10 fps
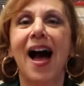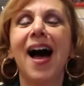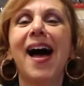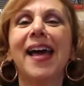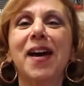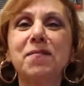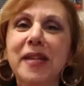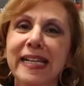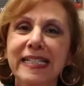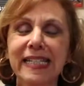Hi, I'm
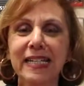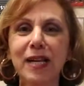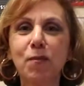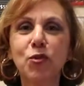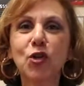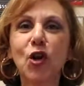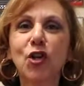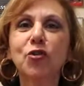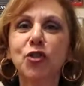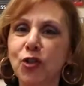Nancy at Kneble's
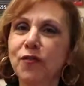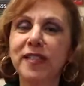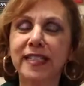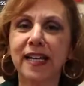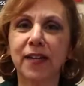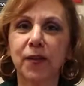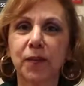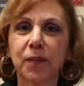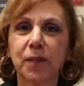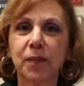Auto Service Center.
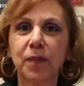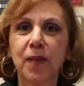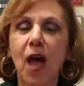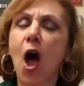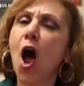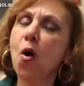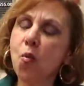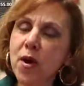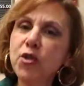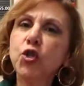Our
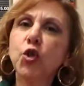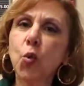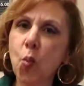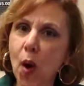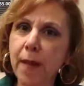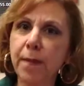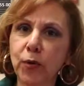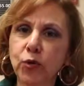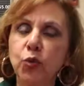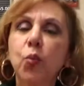windshield
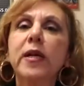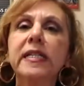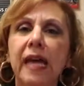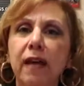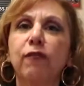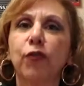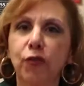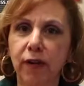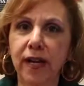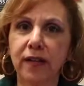wipers we take for
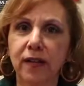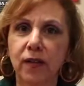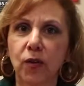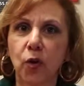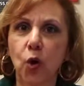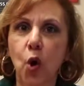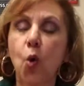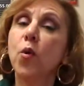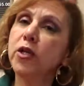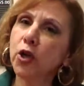granted.
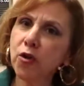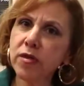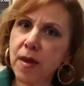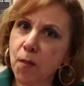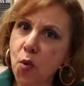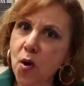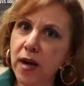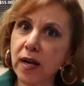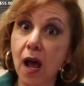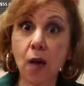We turn them
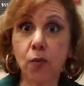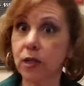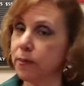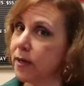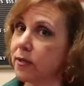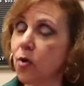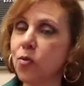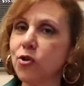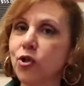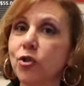on and we expect our
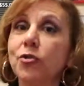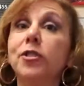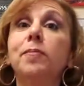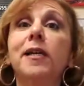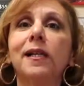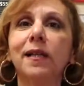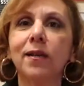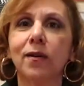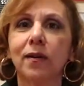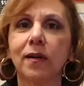windshield to be
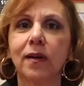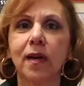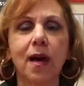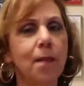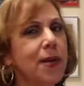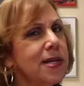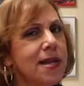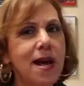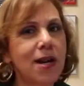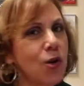clear. But
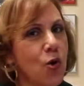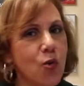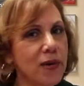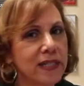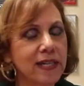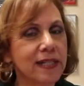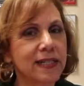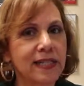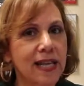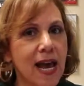not always does
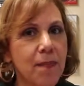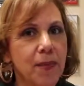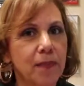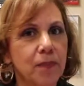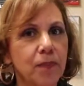this happen,